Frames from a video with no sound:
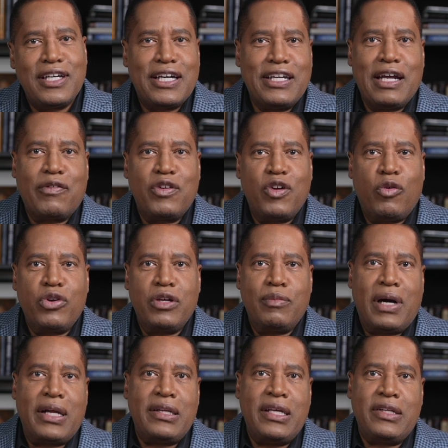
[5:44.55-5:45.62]
Never know when you
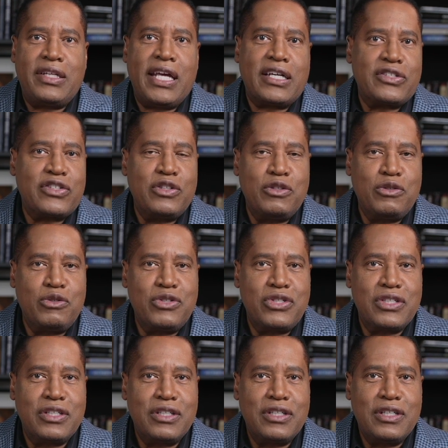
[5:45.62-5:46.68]
might need to take a snooze.